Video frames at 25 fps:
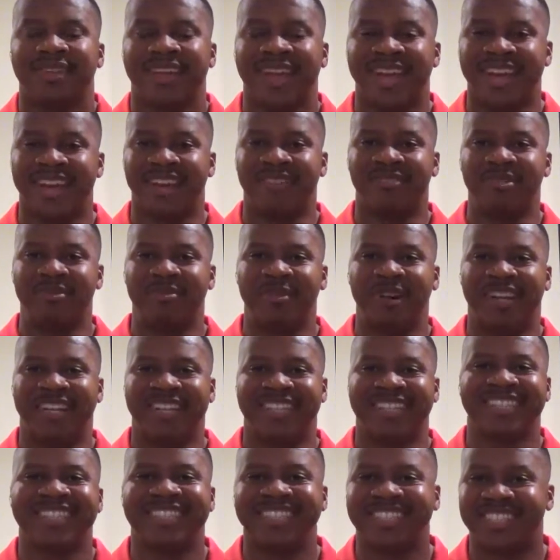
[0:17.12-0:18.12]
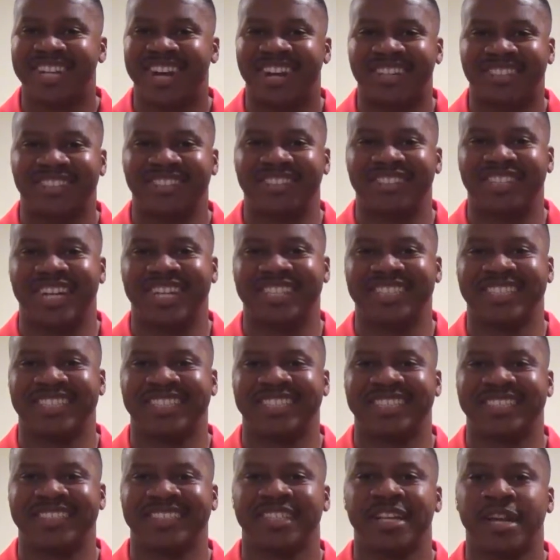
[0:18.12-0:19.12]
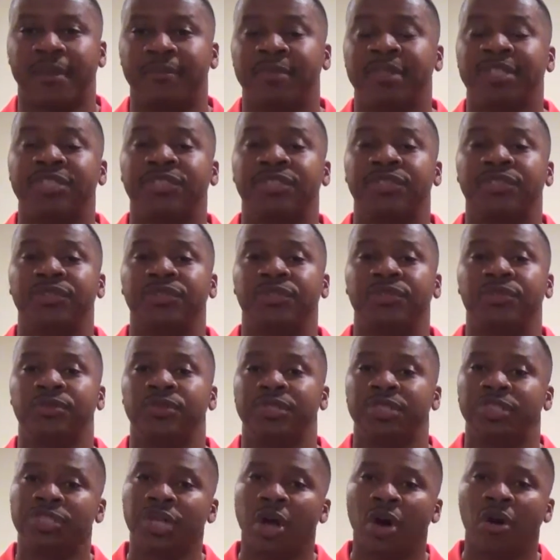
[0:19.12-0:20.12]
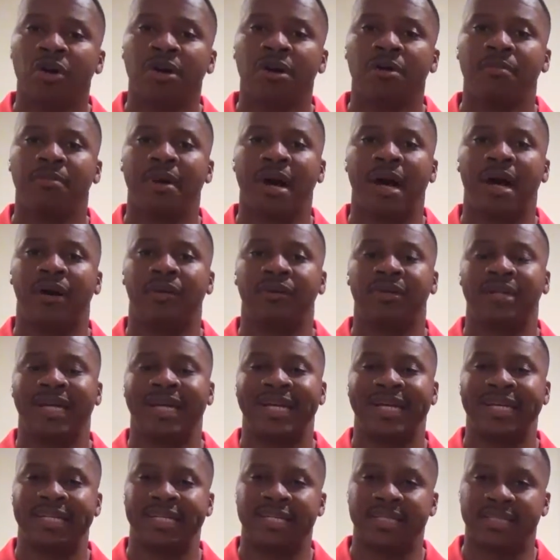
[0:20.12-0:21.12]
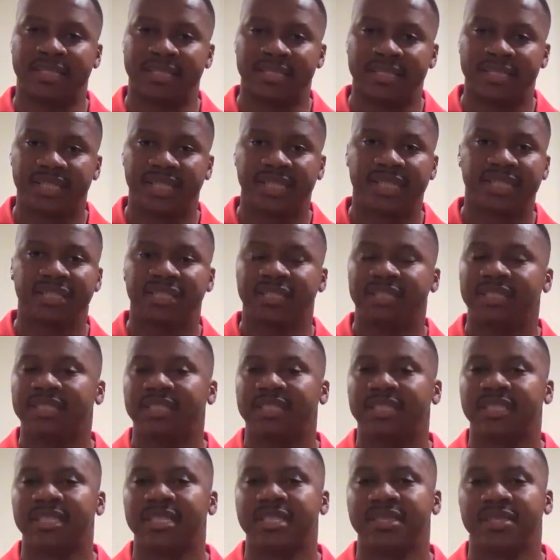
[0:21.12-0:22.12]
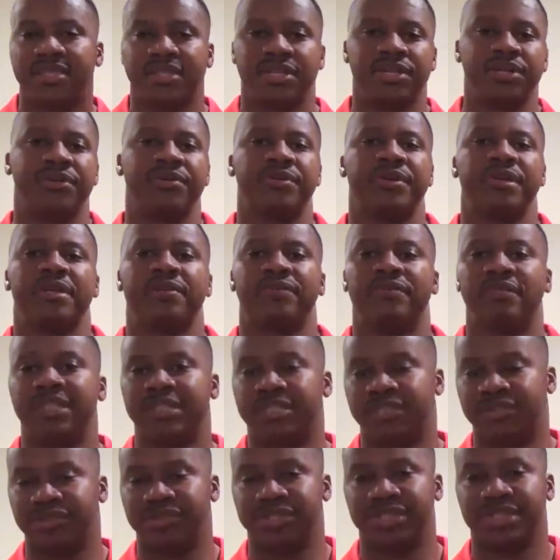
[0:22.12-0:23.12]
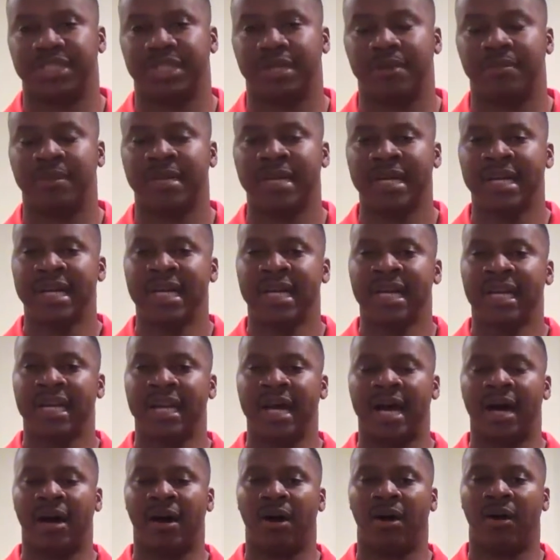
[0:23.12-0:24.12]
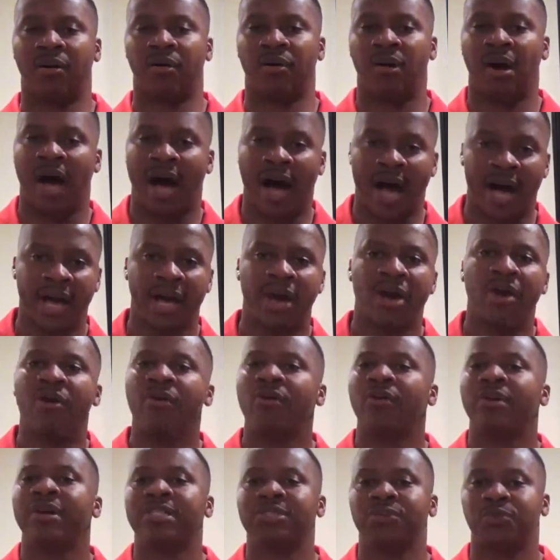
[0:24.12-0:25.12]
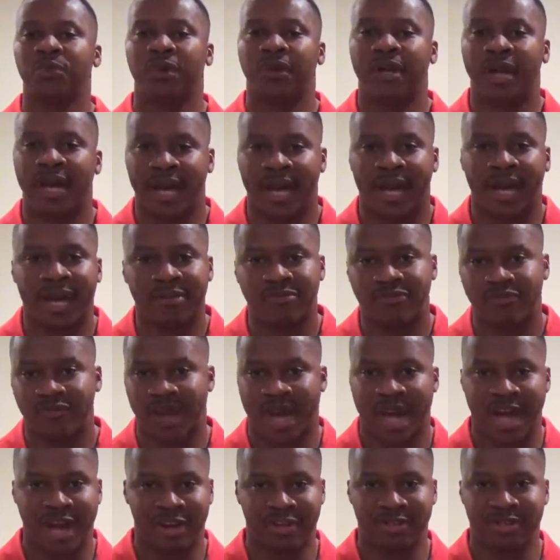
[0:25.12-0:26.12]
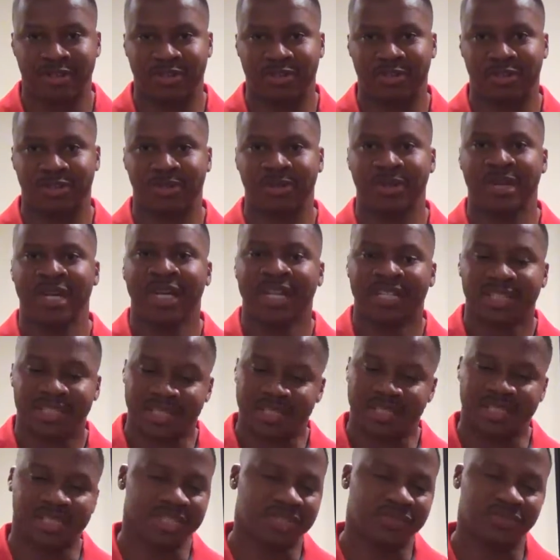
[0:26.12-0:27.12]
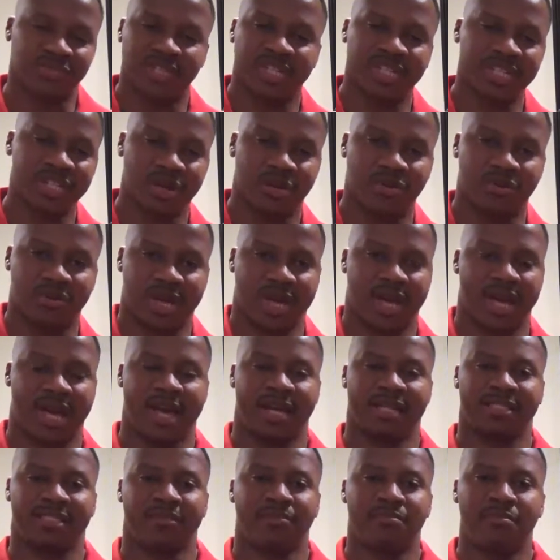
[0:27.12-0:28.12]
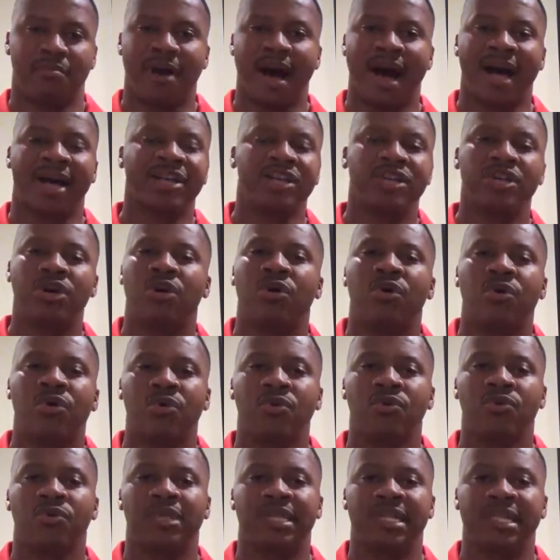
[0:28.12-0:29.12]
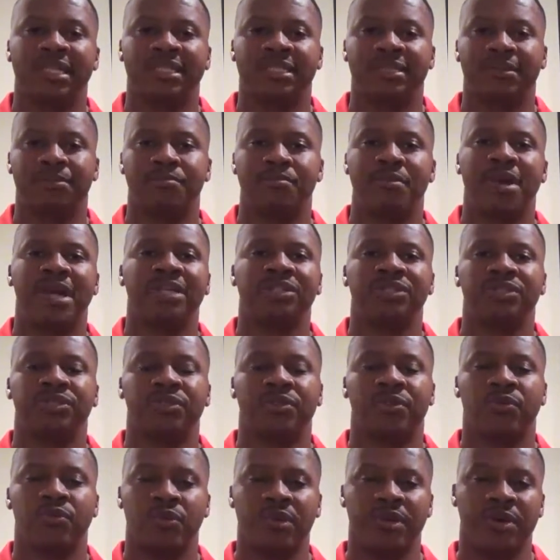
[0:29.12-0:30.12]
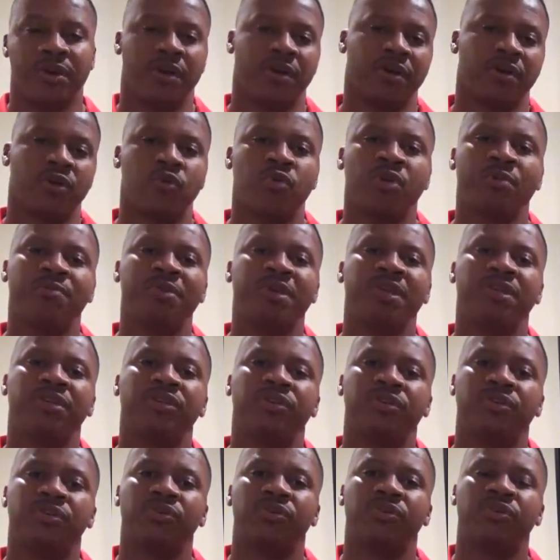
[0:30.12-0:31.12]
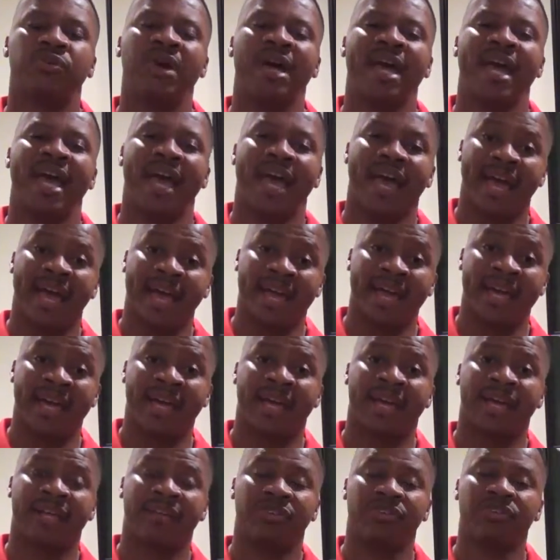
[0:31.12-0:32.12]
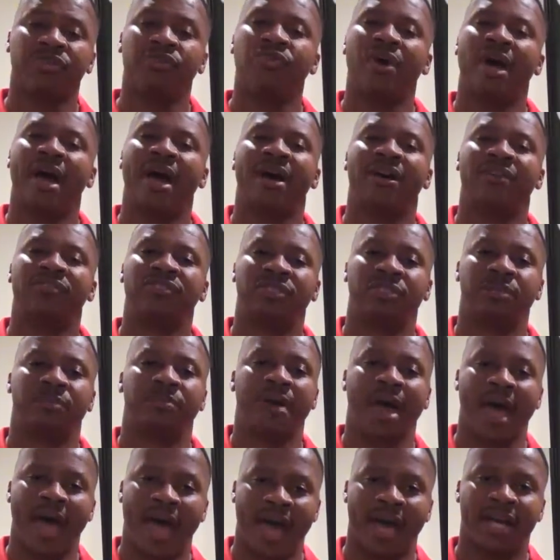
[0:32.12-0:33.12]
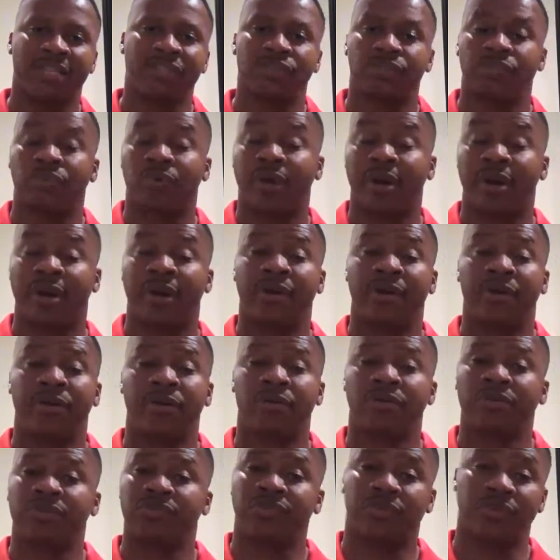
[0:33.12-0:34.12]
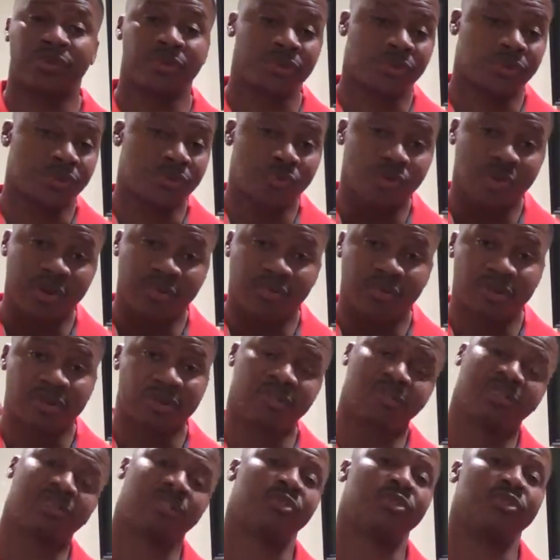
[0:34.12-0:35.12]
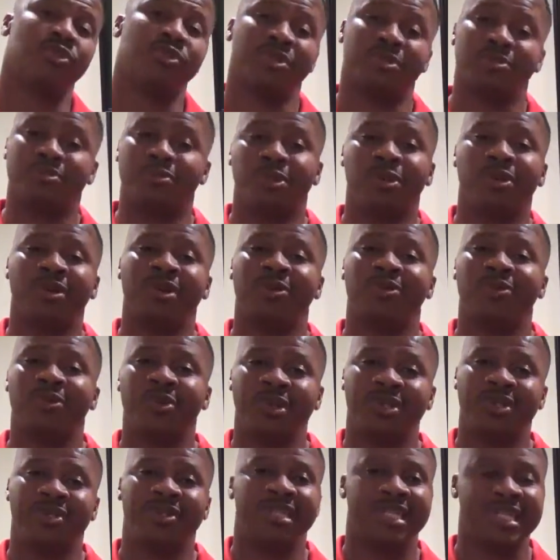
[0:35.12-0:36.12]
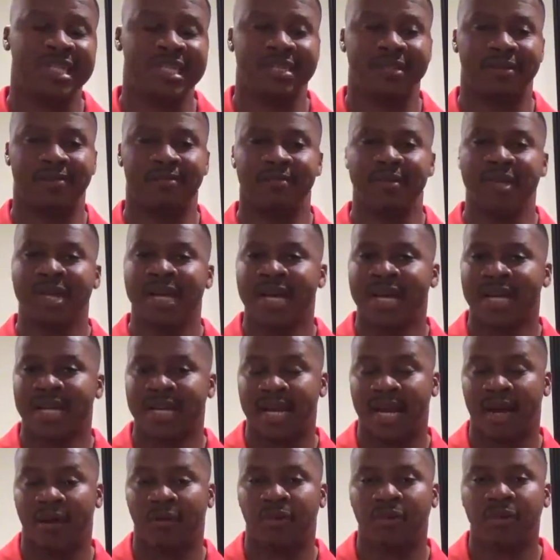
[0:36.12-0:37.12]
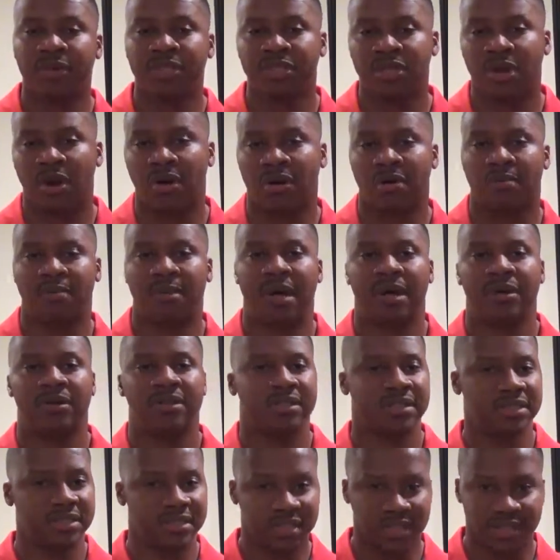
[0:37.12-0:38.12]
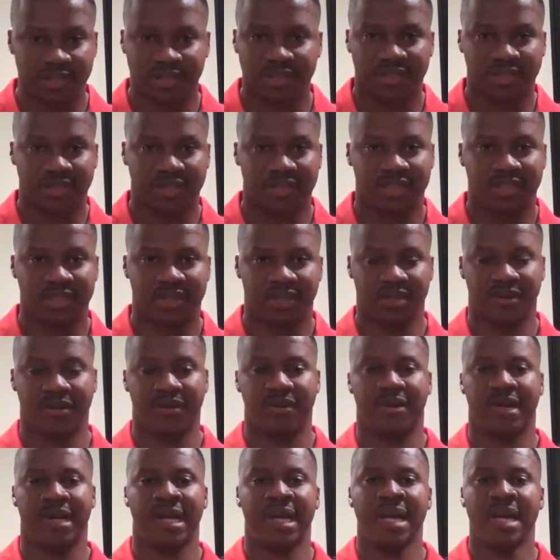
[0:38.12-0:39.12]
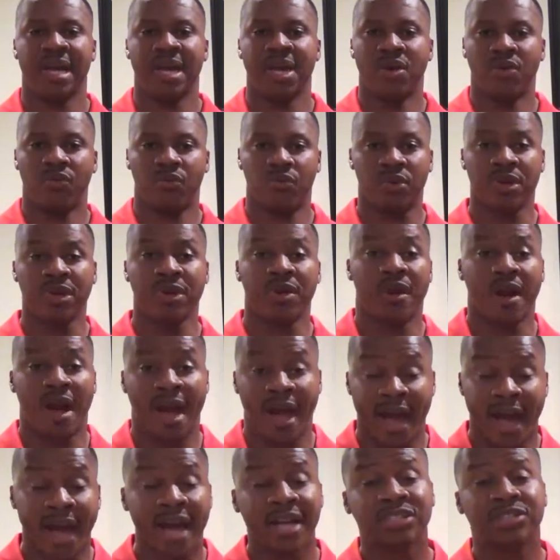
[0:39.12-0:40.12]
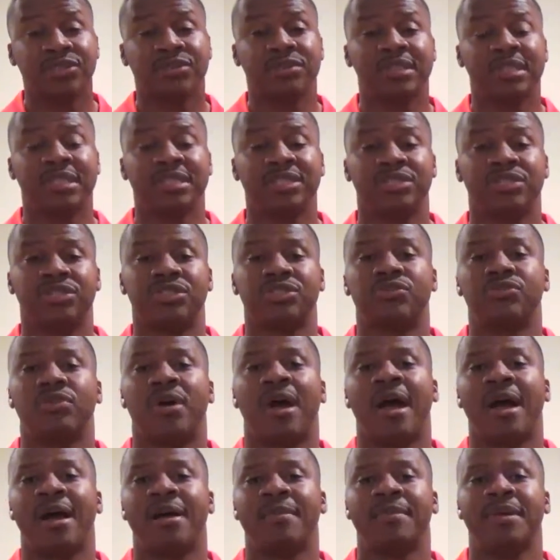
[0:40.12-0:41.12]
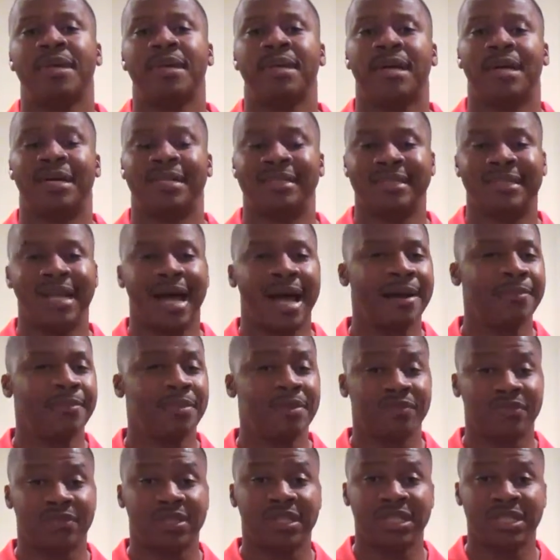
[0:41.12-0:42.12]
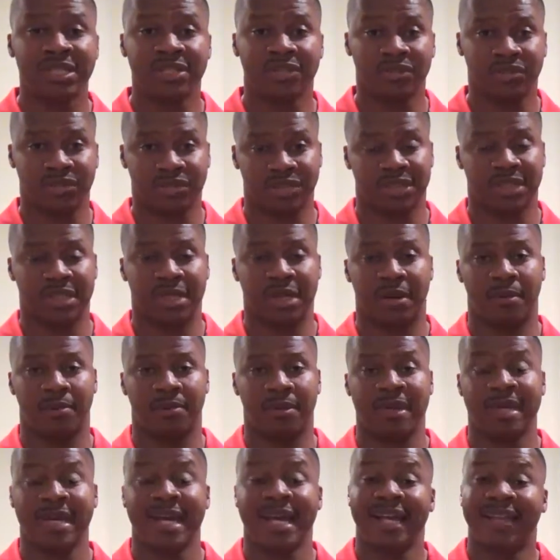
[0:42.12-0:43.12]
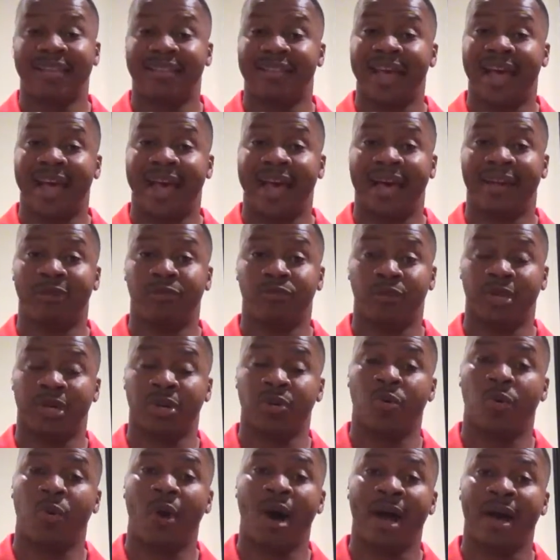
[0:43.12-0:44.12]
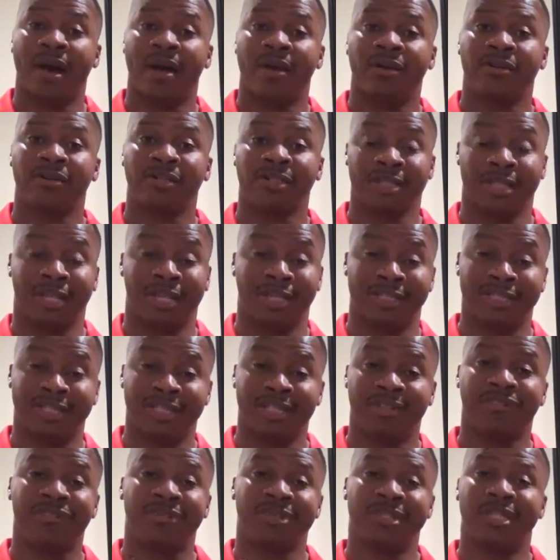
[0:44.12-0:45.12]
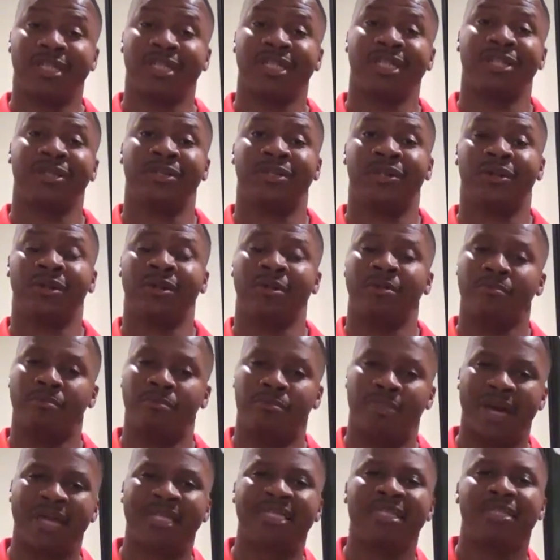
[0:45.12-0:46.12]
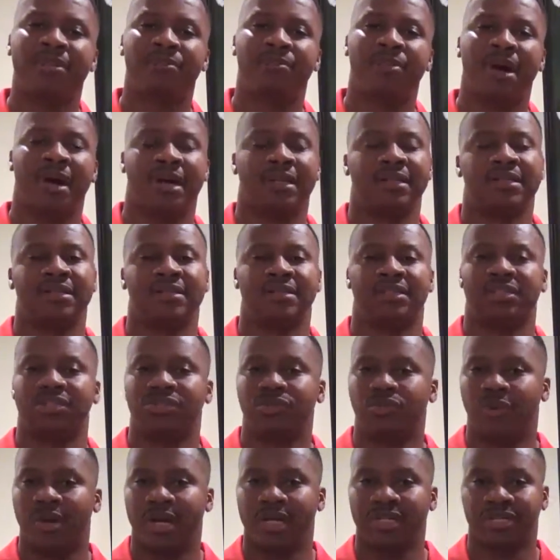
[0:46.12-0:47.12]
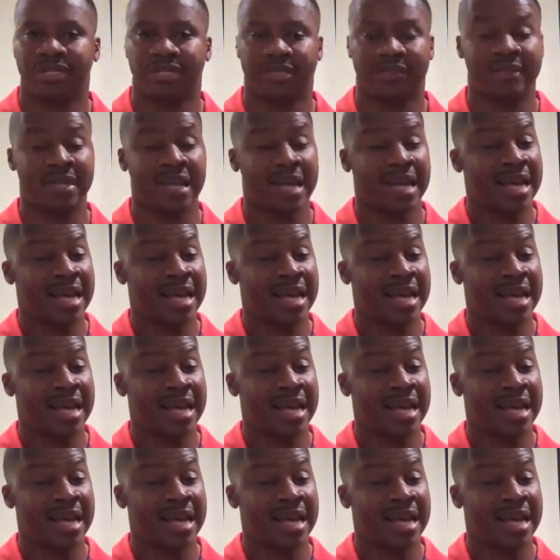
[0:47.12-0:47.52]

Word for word: Hey, everybody, this is Dr. Jason coming to you to talk about a contingency theory of leadership. Now, I always want to add value to these video casts, my goal is to make sure we are equipping you and you have some actual arrows for your quiver so you can pull them when you need them. Now, when we talk about contingency theory, we are actually describing a type of leadership that requires a different leader based upon the situation.